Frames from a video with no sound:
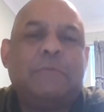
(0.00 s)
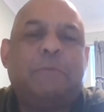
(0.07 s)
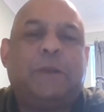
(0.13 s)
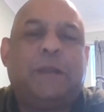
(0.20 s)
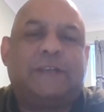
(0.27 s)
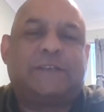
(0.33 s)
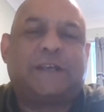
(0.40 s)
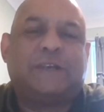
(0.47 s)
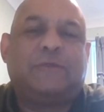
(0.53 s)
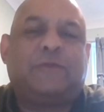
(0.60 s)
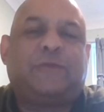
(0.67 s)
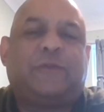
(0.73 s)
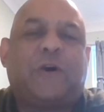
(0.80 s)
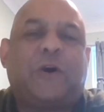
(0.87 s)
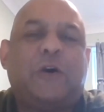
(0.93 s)
but it's in the
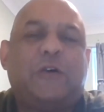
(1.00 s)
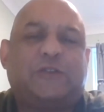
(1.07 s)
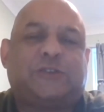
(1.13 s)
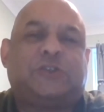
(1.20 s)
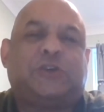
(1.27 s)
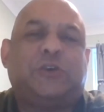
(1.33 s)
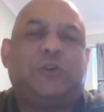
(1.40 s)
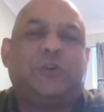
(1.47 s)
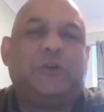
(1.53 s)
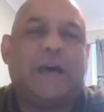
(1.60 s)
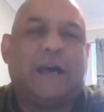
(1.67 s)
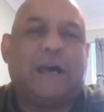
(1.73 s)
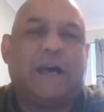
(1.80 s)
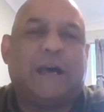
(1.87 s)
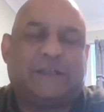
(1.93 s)
first two
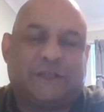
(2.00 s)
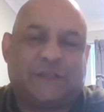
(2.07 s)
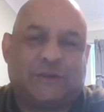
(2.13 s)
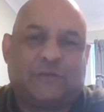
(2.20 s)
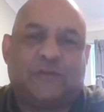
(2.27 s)
letters of